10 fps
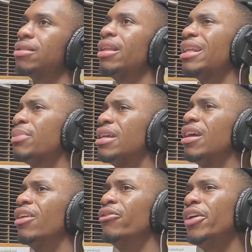they like to
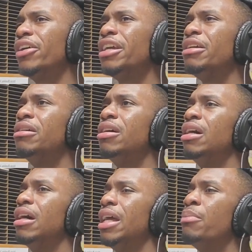be very
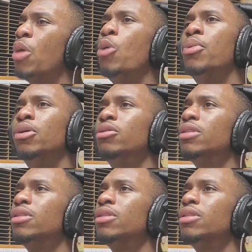immobile.